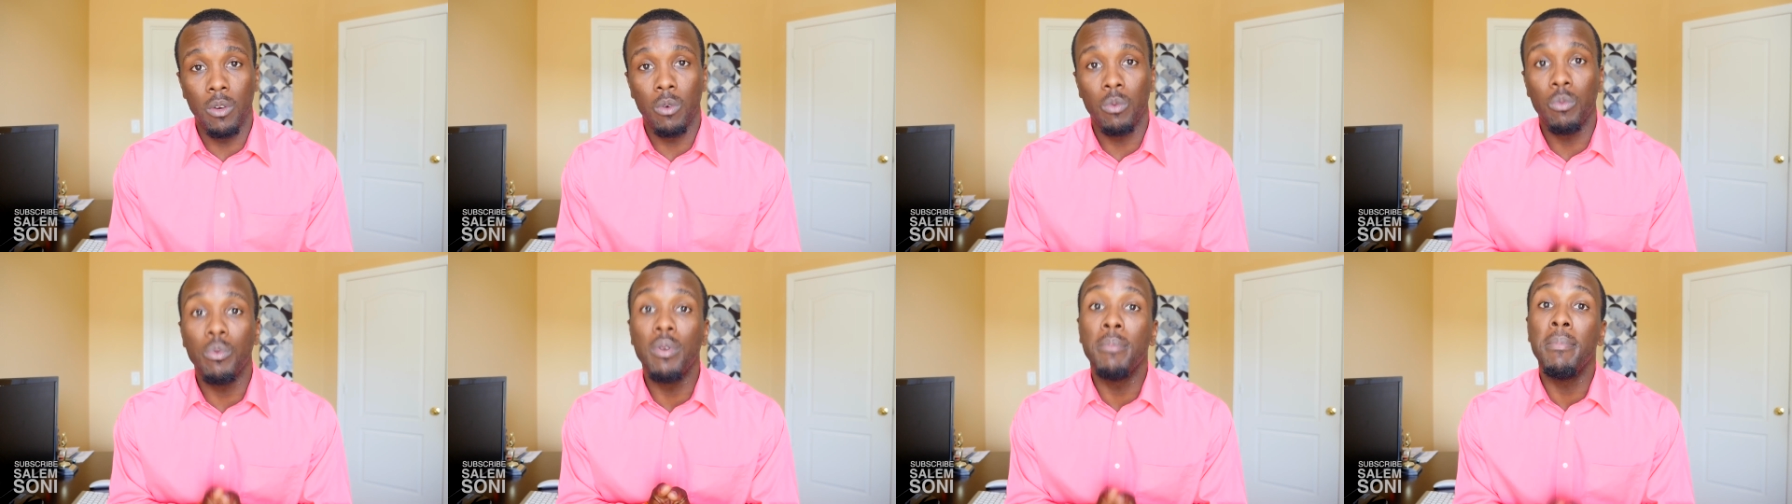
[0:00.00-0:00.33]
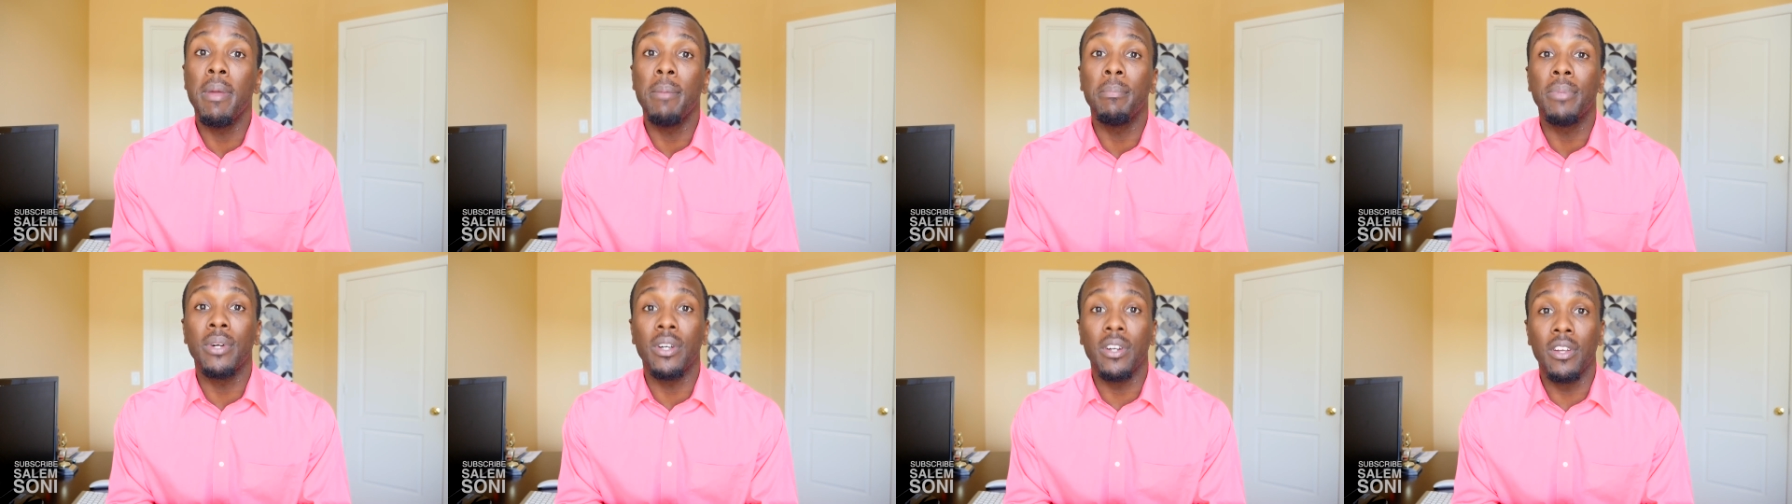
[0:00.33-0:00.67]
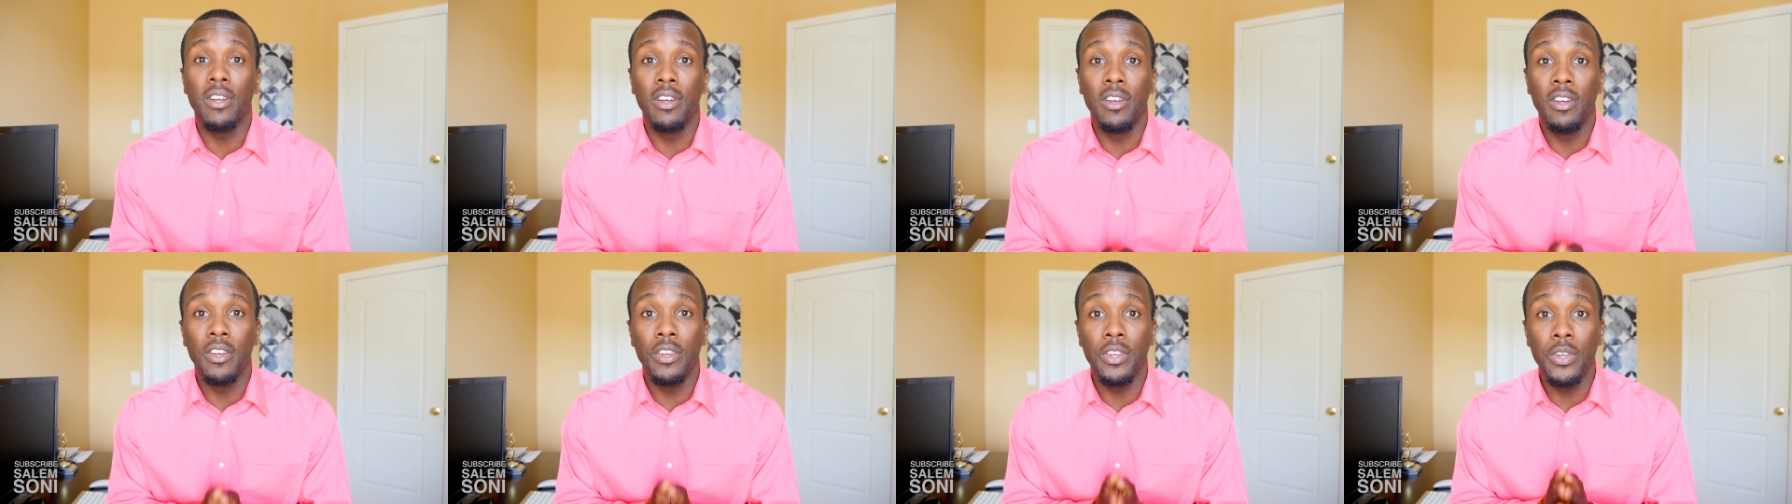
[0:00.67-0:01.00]
Remember,
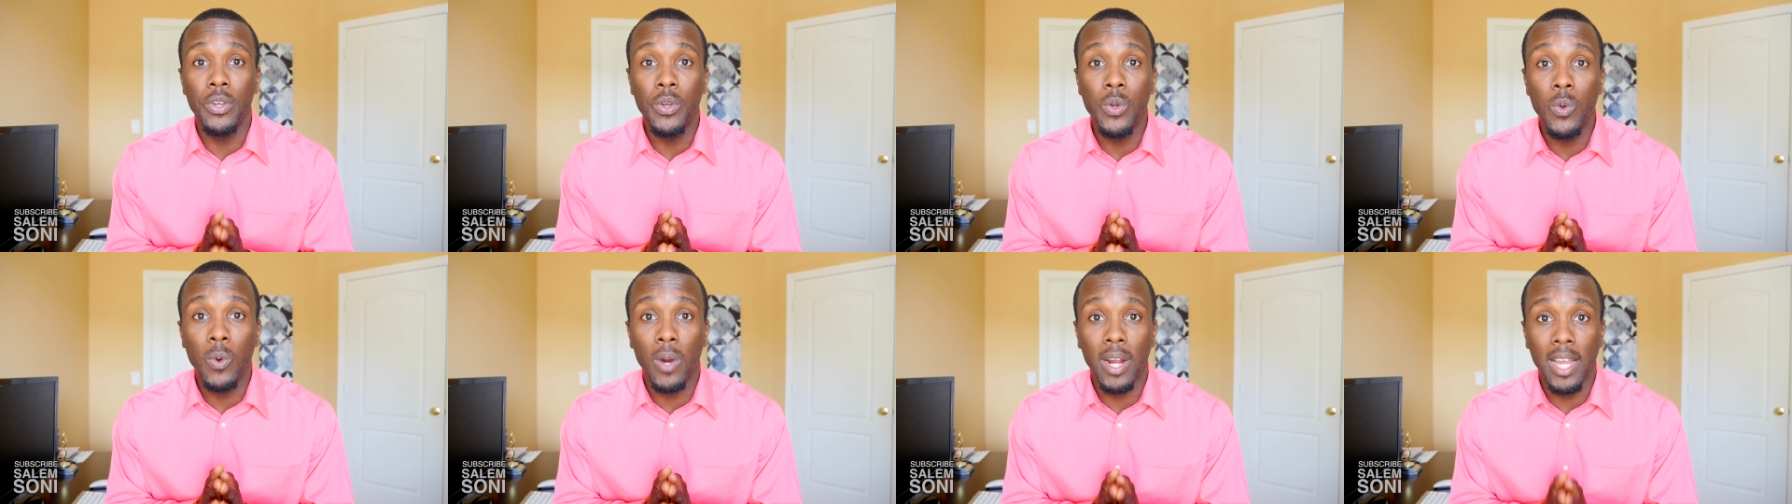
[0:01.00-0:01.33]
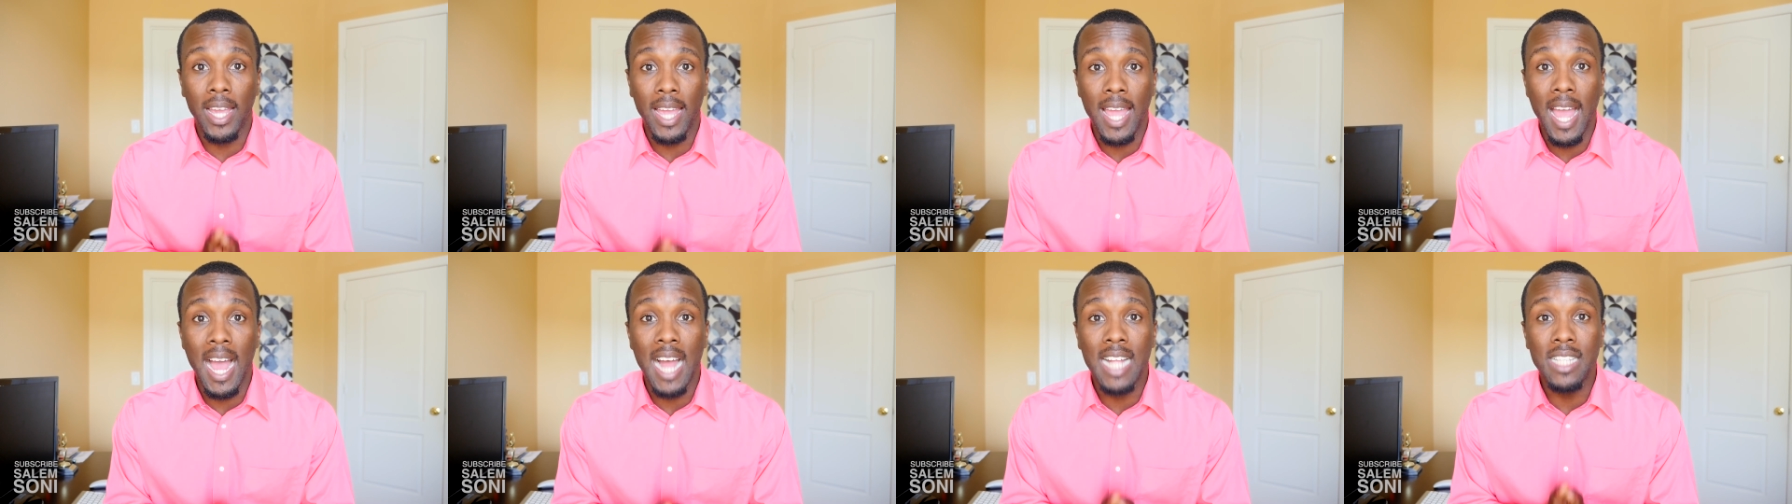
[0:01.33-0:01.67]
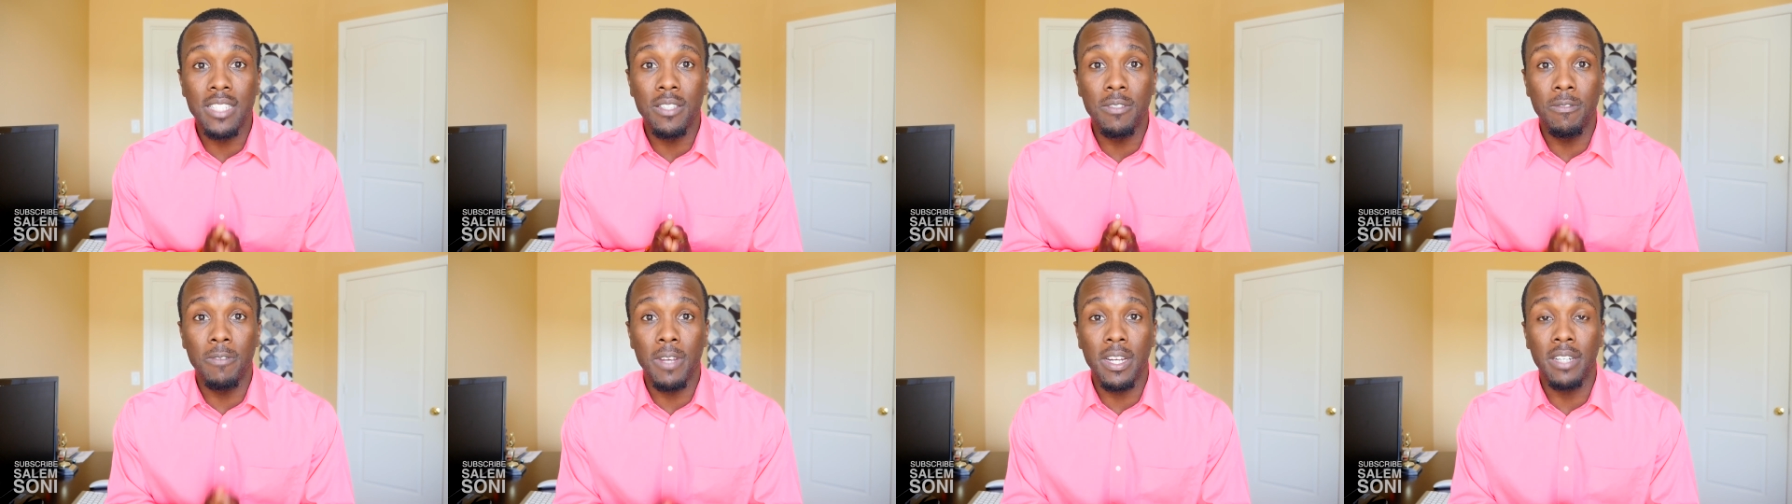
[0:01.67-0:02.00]
you are
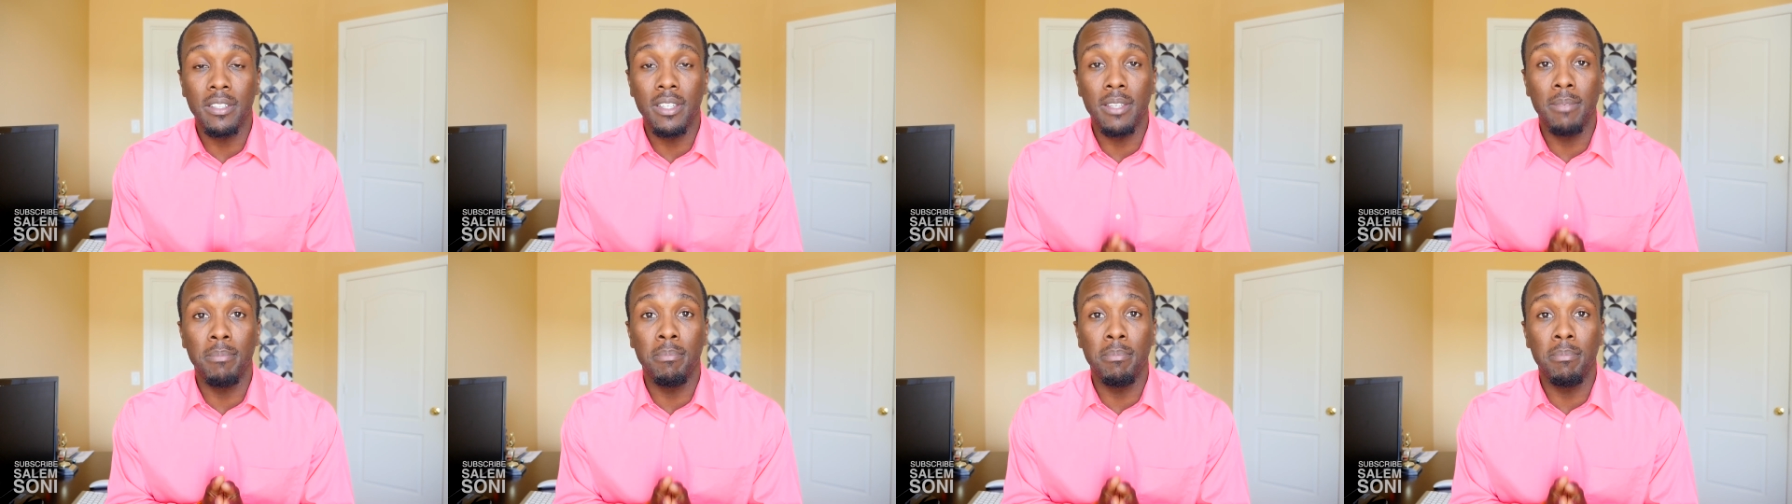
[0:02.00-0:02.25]
God's very